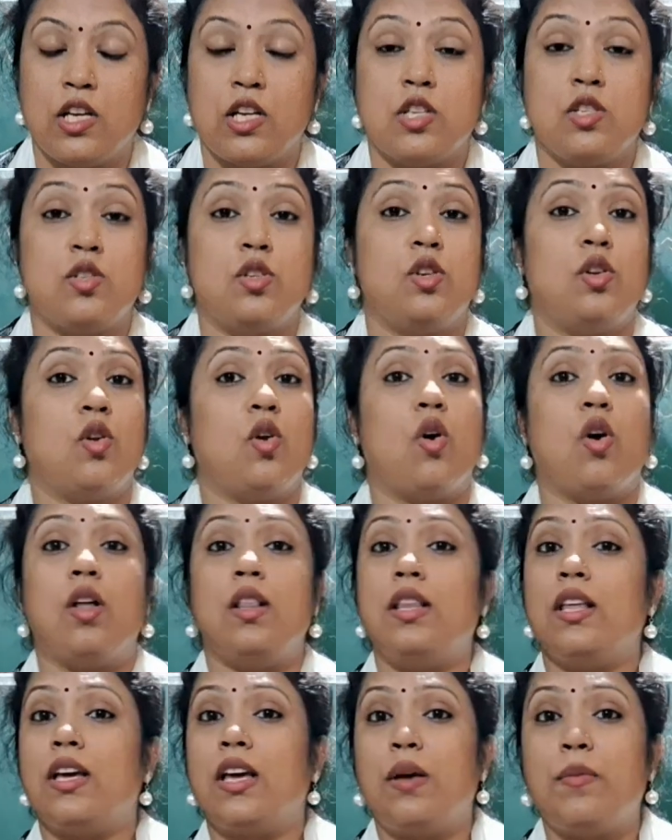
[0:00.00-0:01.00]
So in all
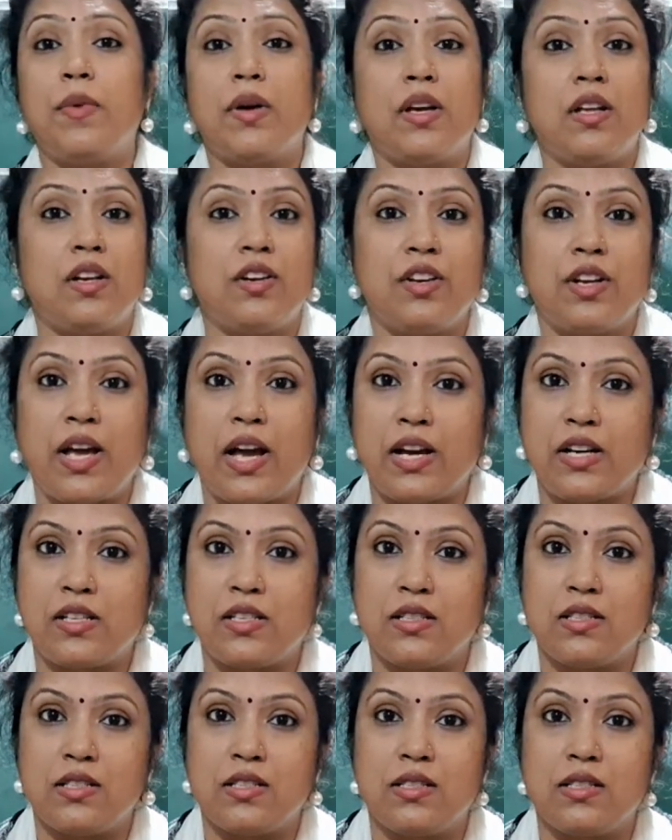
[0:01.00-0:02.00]
the chemical
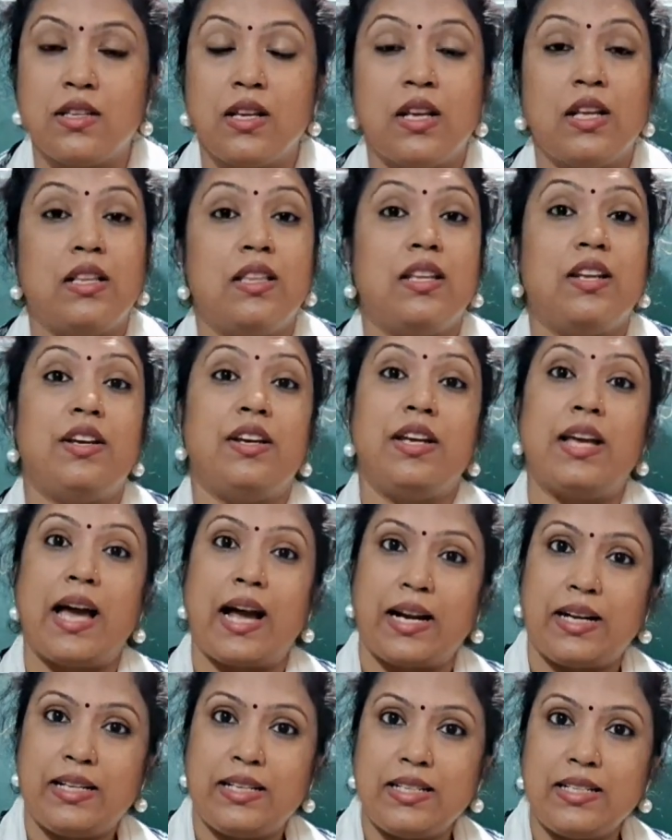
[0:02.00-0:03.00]
reactions, the
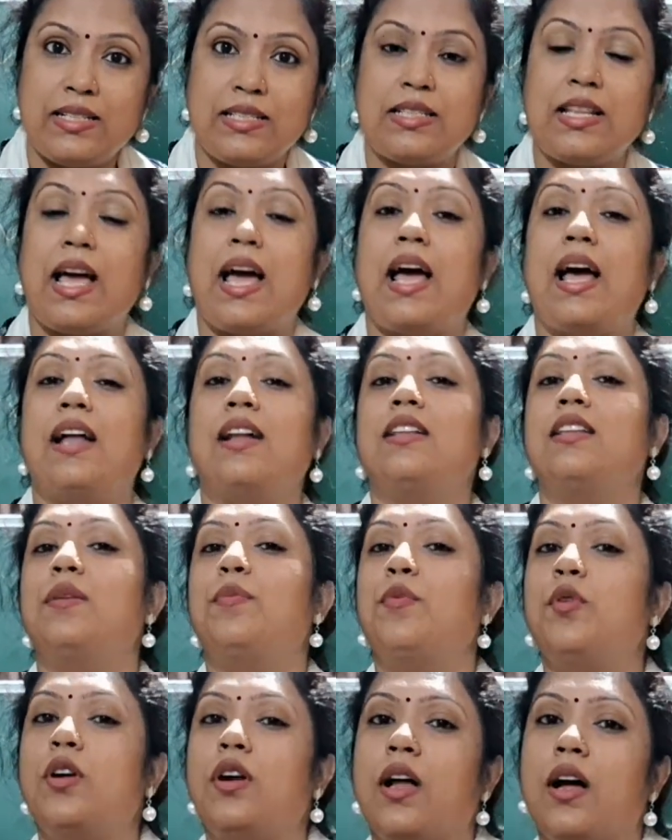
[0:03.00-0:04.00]
reactants and the
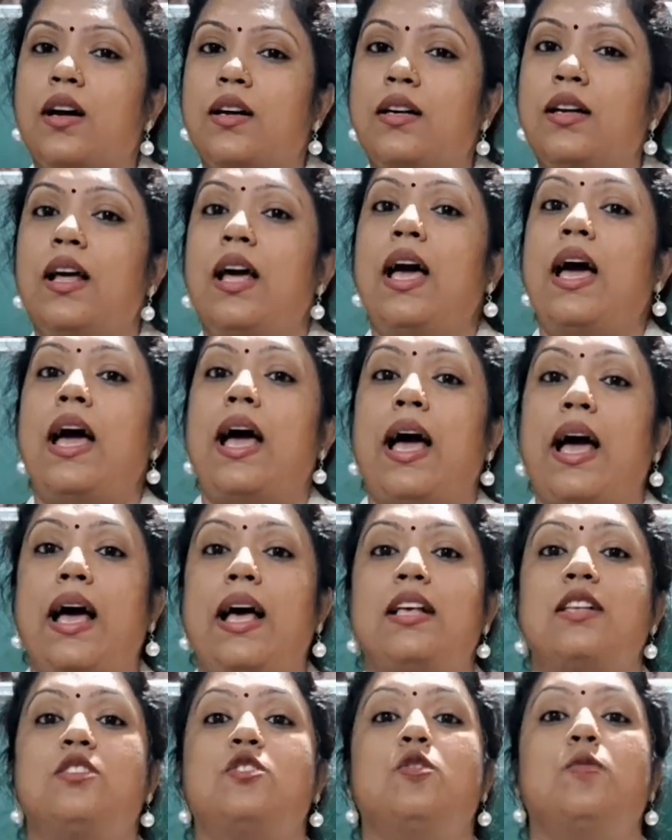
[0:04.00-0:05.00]
product
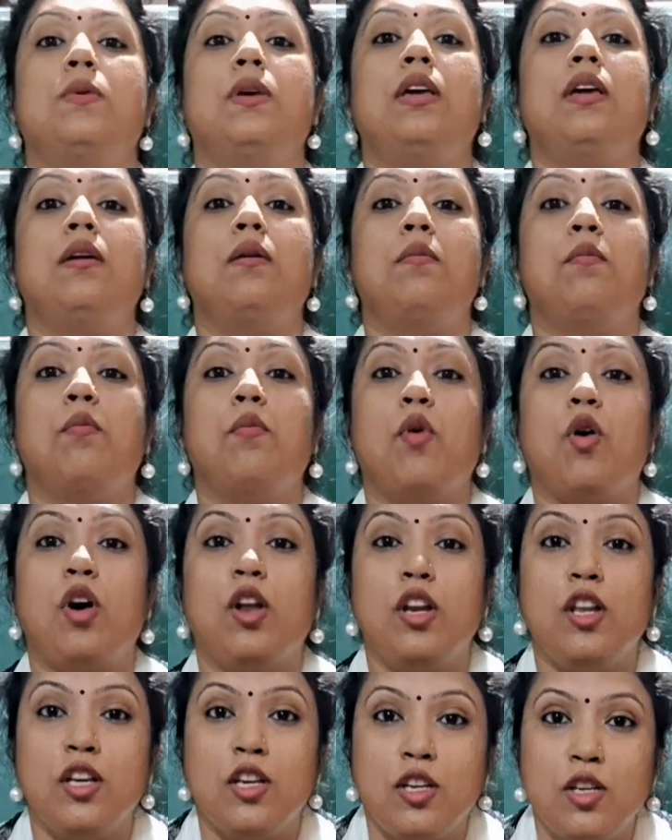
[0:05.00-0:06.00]
has to be
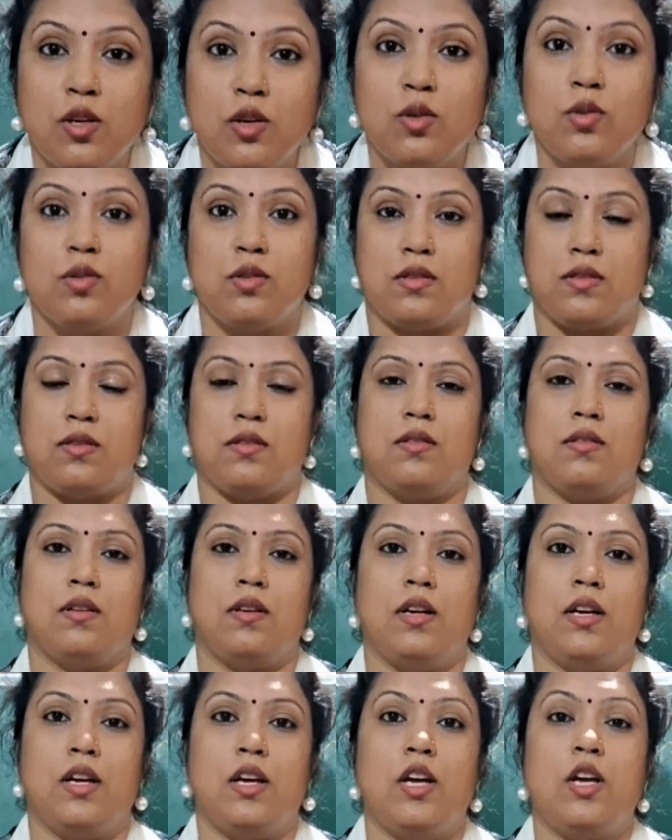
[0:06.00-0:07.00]
molecules.
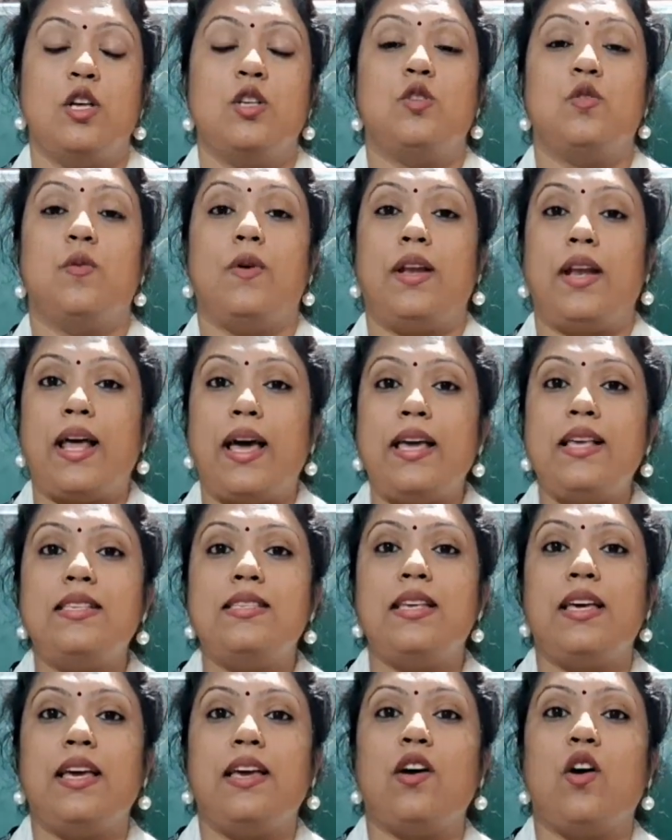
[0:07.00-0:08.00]
So when I
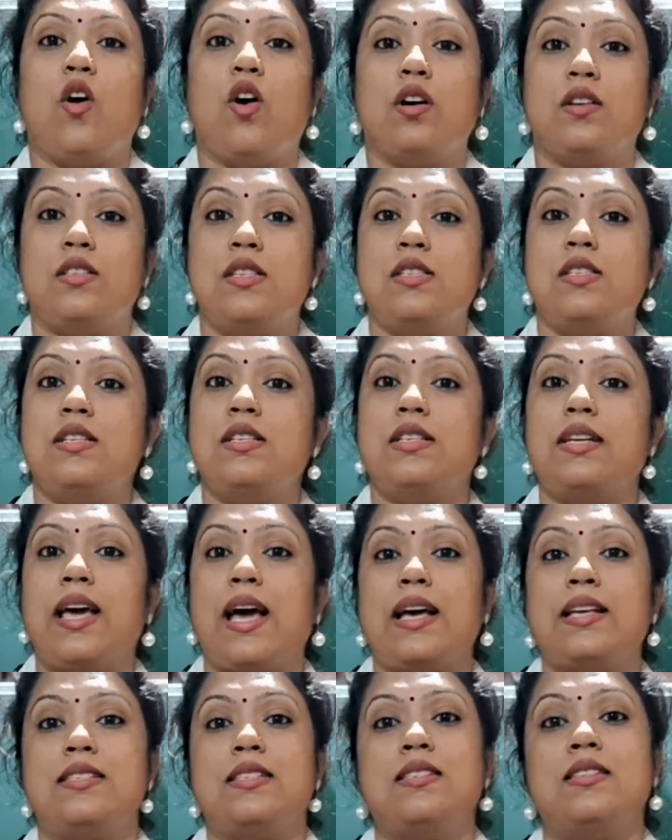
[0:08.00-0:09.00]
say oxygen
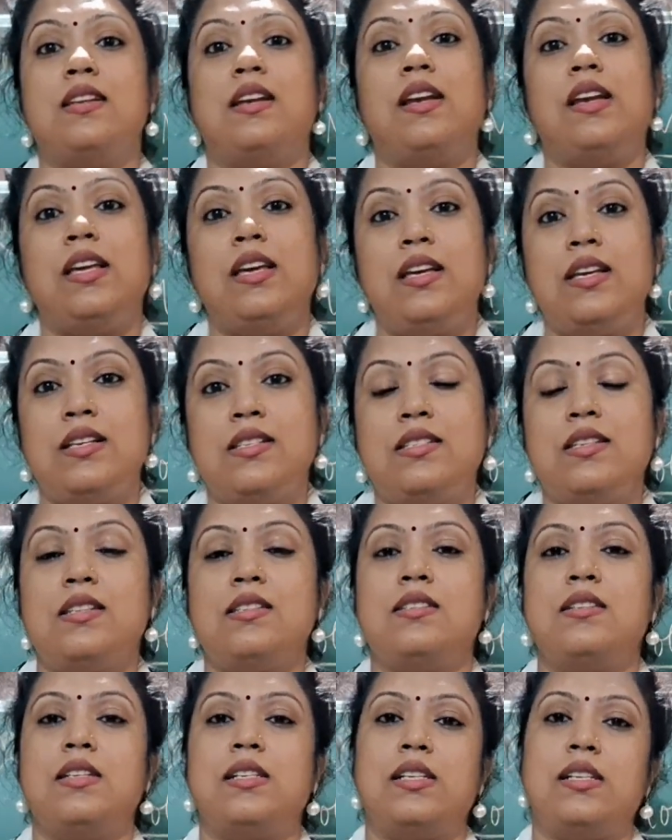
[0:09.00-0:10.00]
gas is released in
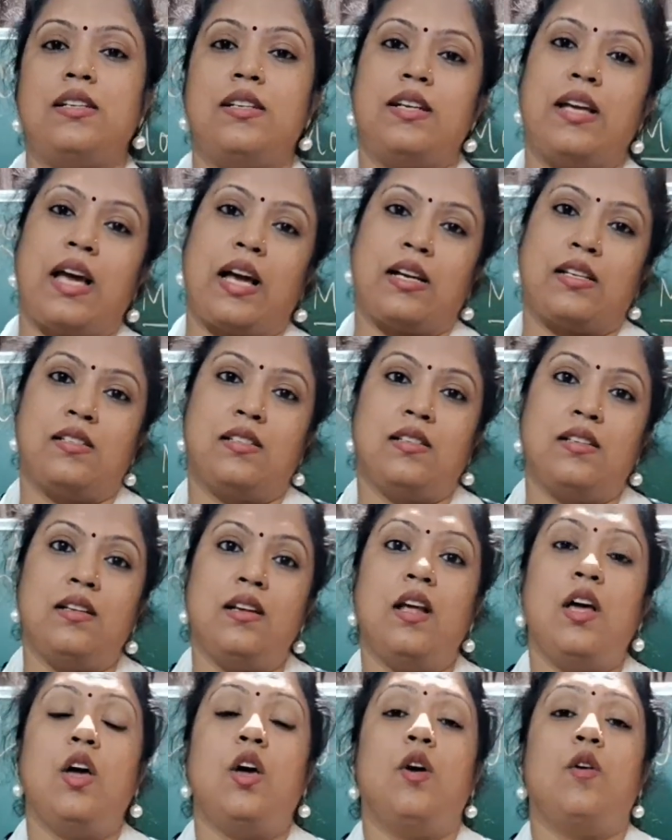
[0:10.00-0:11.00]
certain reaction,
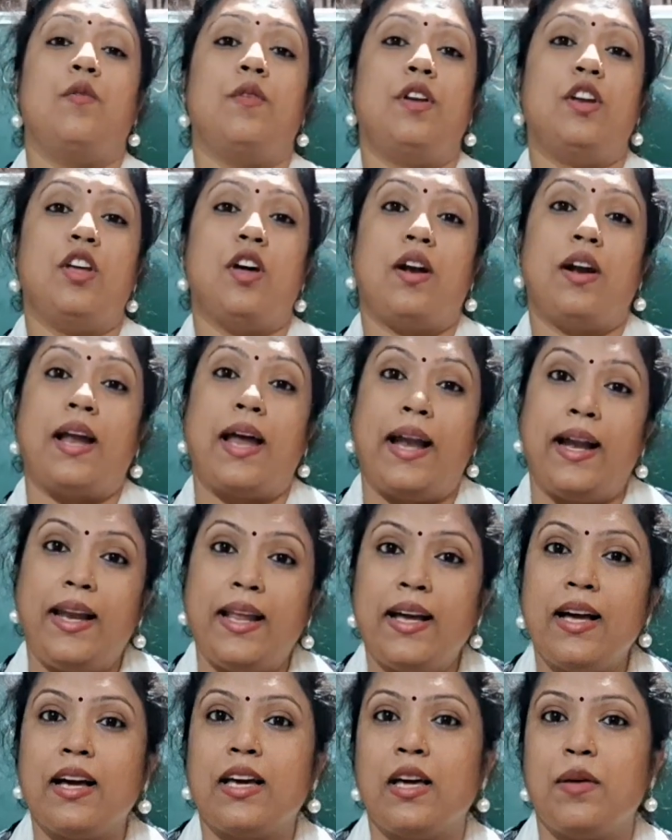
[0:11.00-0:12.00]
when you are
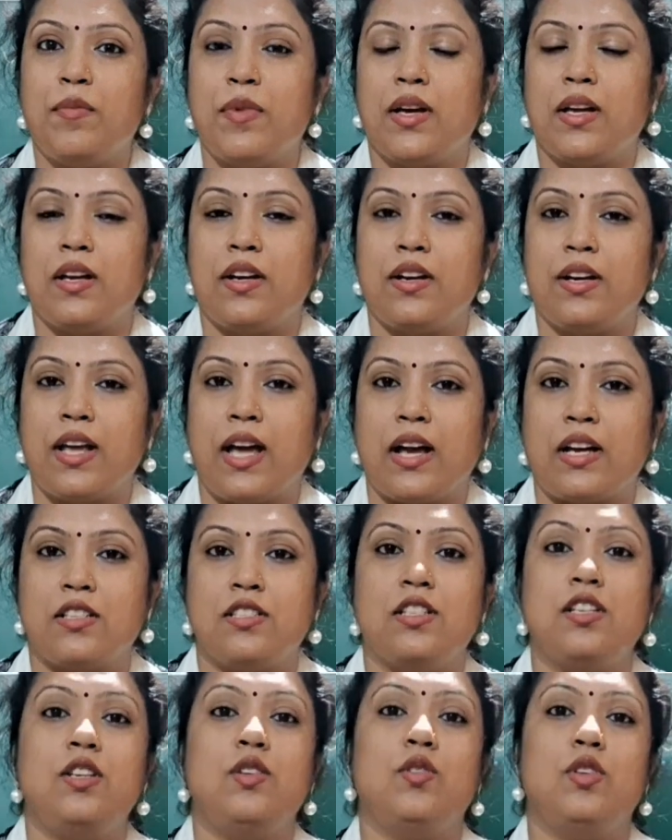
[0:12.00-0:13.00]
writing a chemical
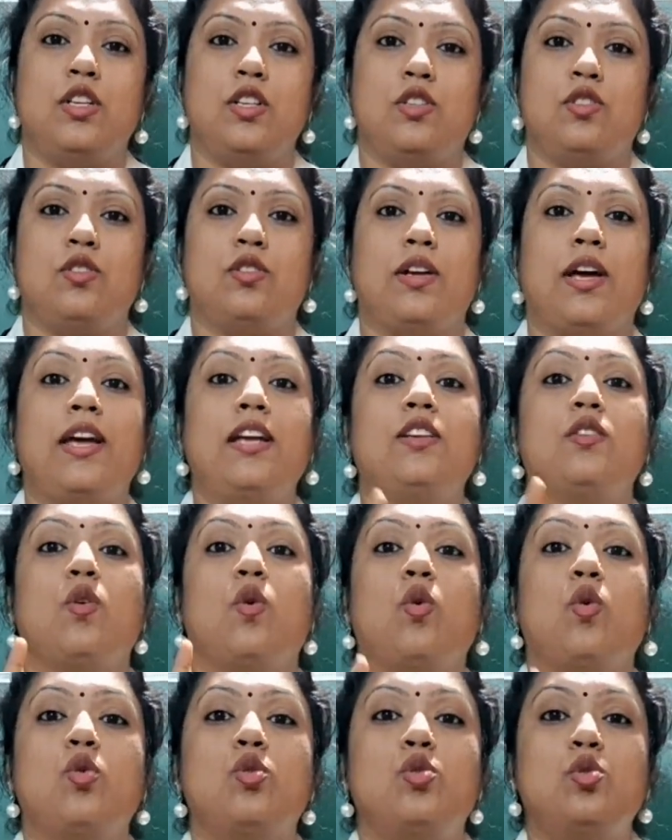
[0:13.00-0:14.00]
reaction, you need to write
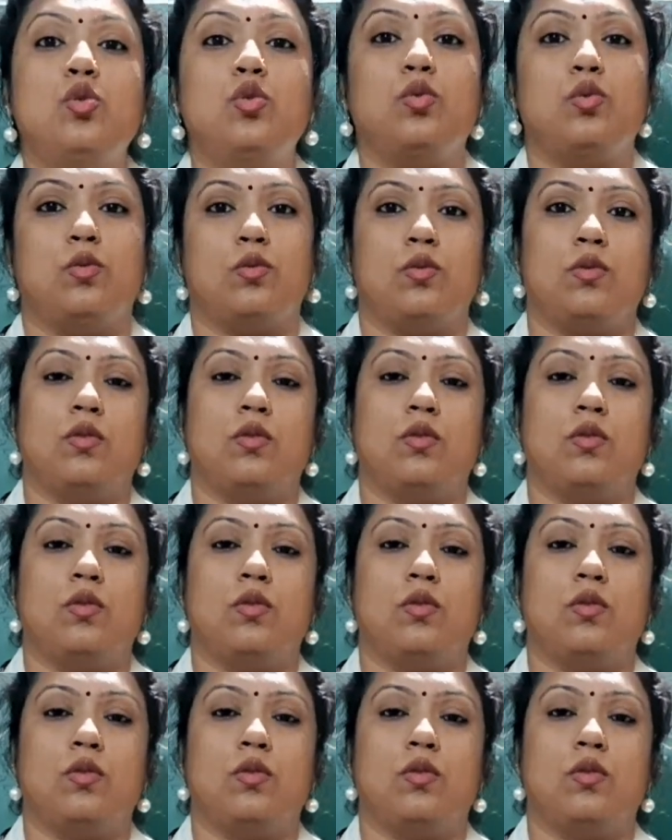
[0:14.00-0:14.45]
O2.